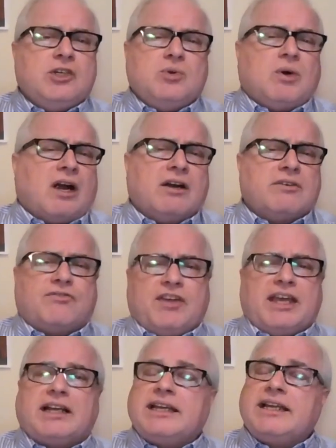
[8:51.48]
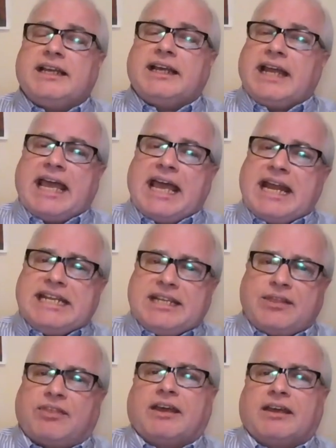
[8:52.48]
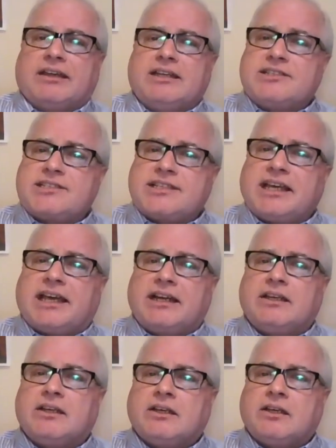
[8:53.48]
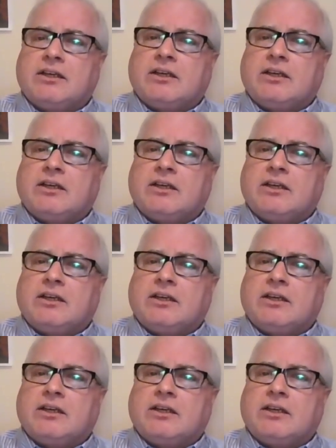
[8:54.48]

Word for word: You aren't failing at anything. Instead,